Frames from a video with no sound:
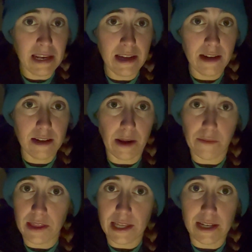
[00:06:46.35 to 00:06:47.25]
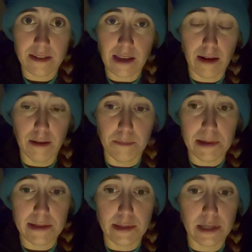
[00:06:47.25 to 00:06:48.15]
here and everything's settled, but
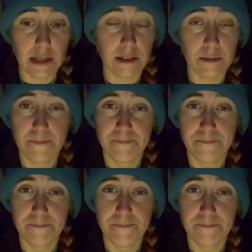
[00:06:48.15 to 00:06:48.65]
still,